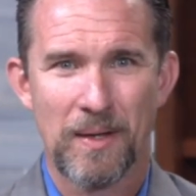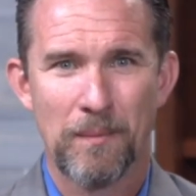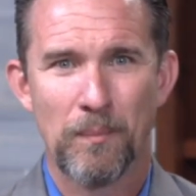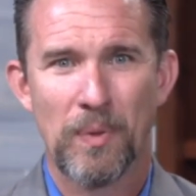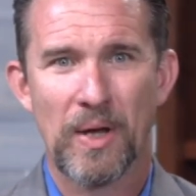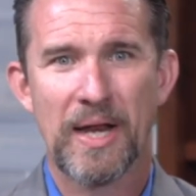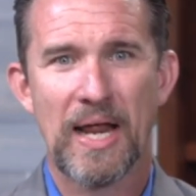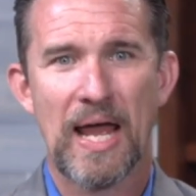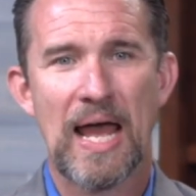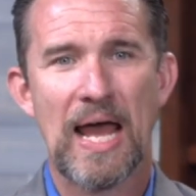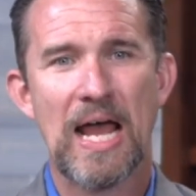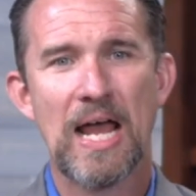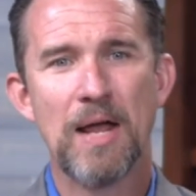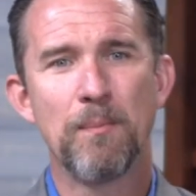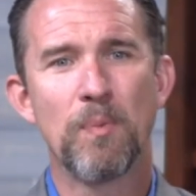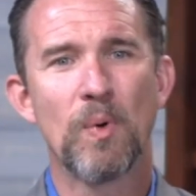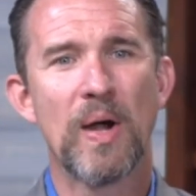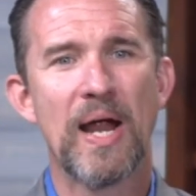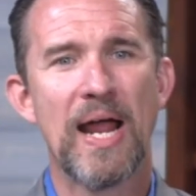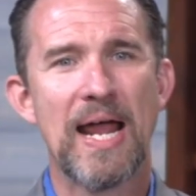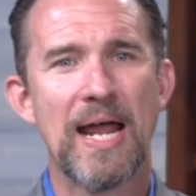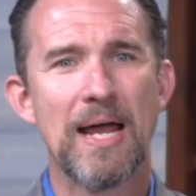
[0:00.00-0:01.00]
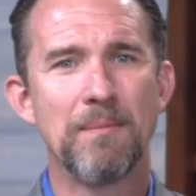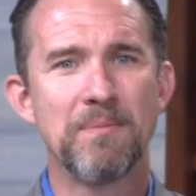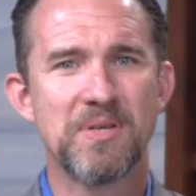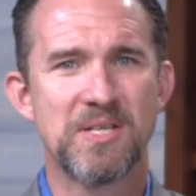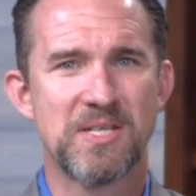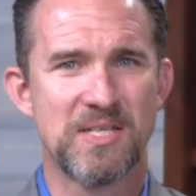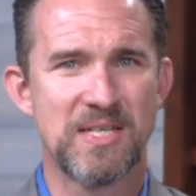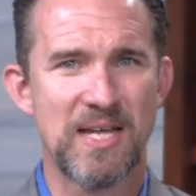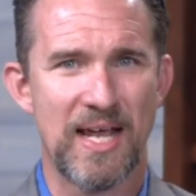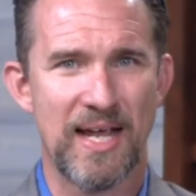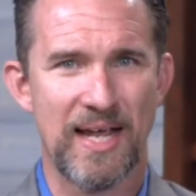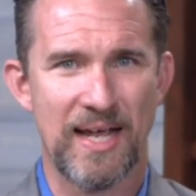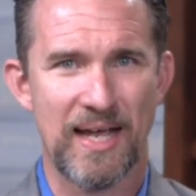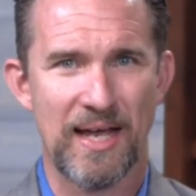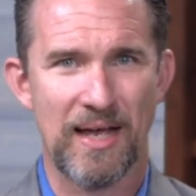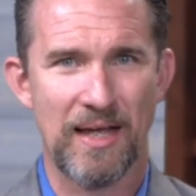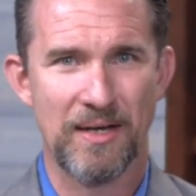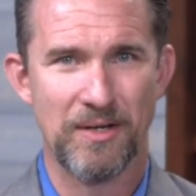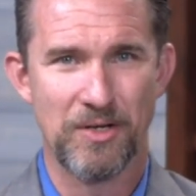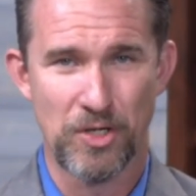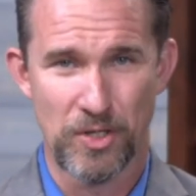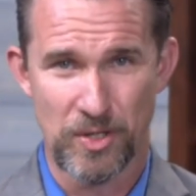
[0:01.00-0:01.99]
But Abraham
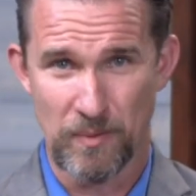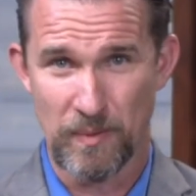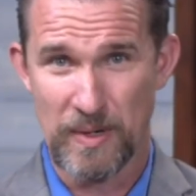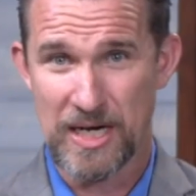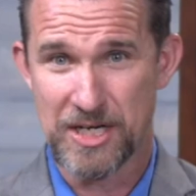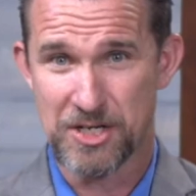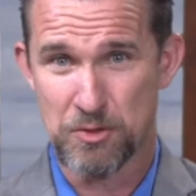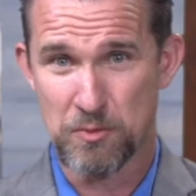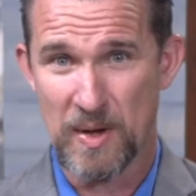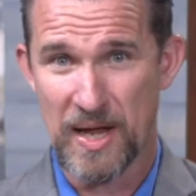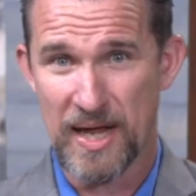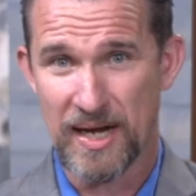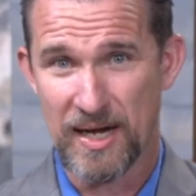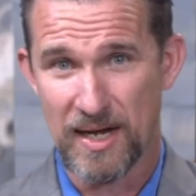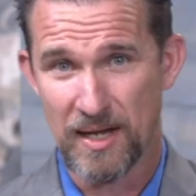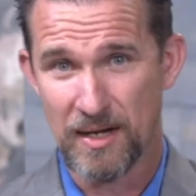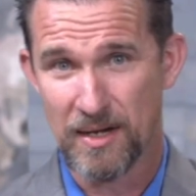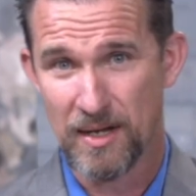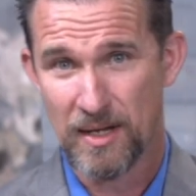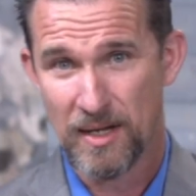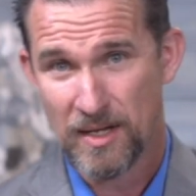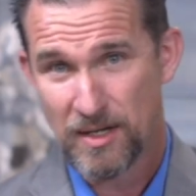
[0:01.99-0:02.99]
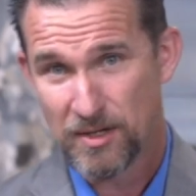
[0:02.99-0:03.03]
said to the rich man,